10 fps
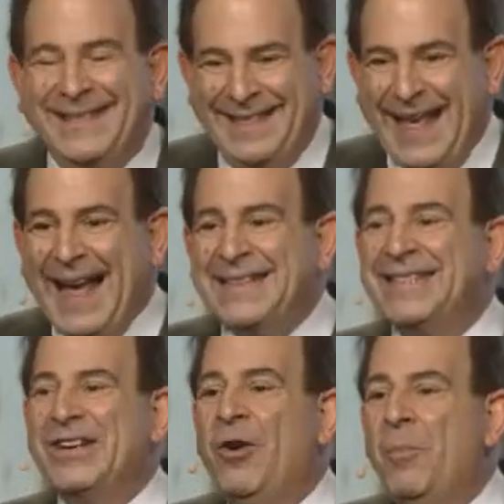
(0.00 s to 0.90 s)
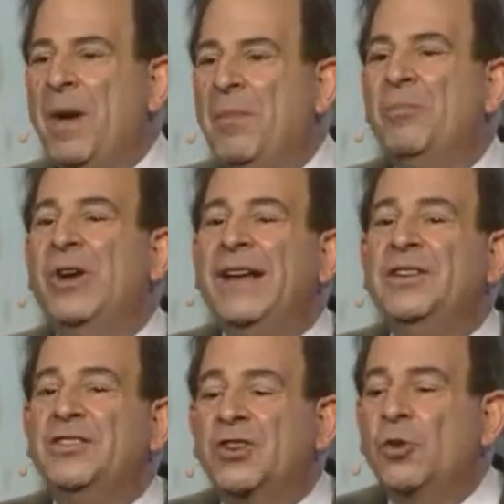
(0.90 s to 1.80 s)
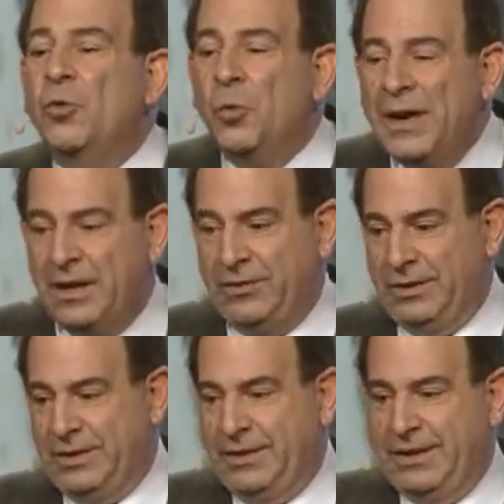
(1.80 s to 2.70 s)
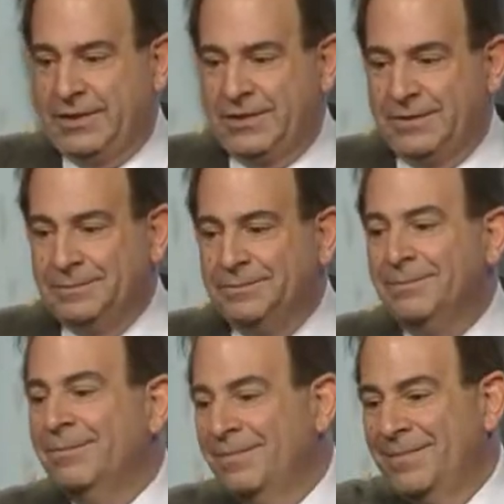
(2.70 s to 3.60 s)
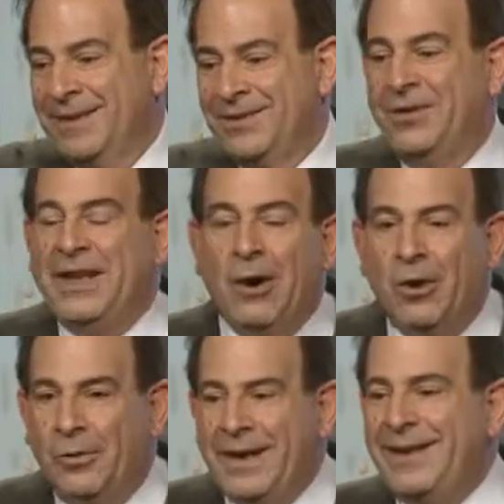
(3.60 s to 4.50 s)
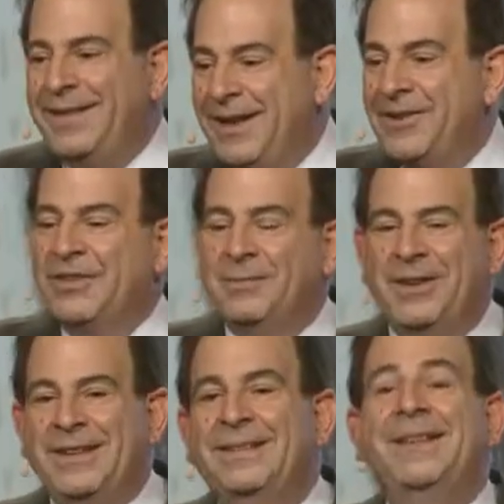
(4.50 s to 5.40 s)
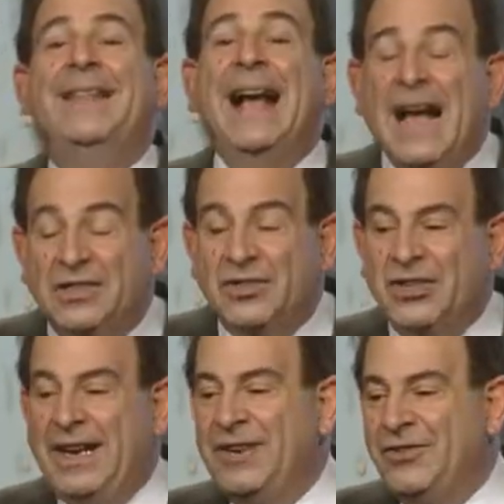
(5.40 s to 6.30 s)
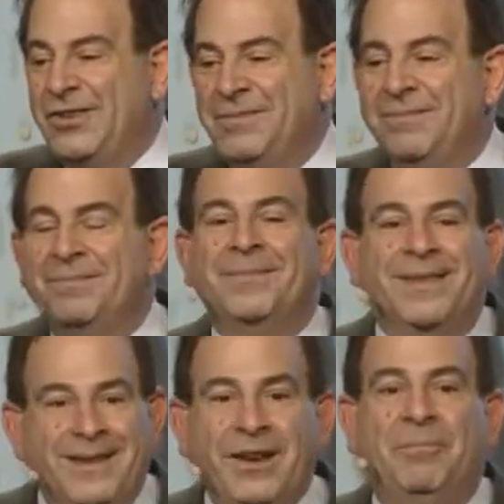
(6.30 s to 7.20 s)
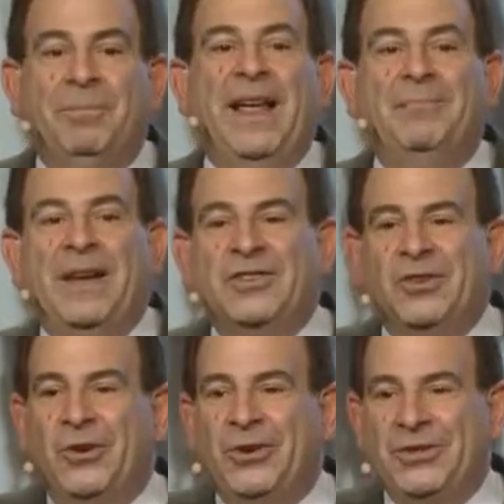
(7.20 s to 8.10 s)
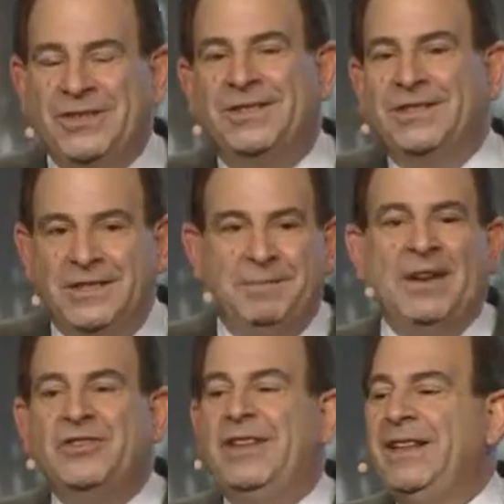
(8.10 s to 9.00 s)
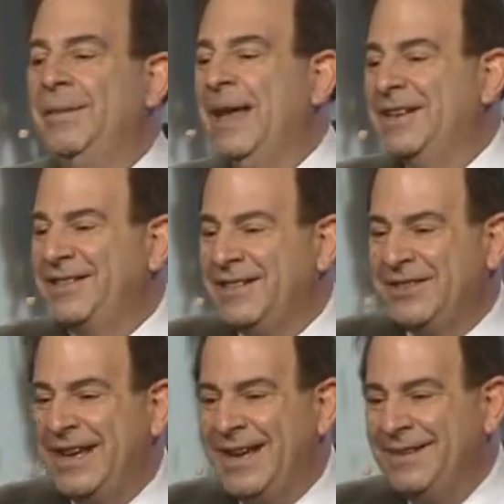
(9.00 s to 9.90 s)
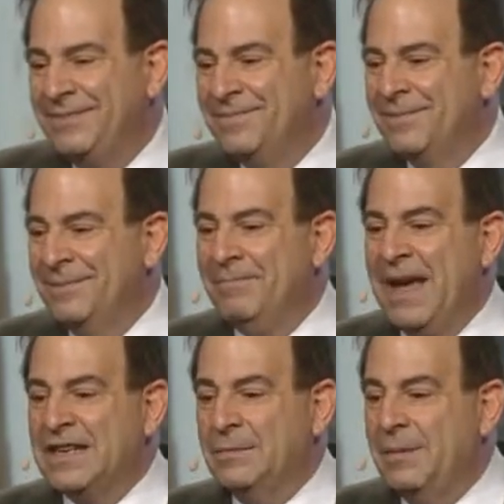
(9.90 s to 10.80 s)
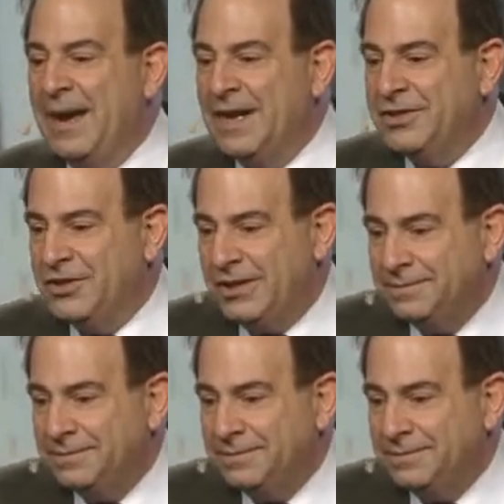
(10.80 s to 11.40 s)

That cell membrane is critical to this. So the artery, the intima, the oxygenation, you have plant-based oils, especially the omega-6 side, maximum oxygen.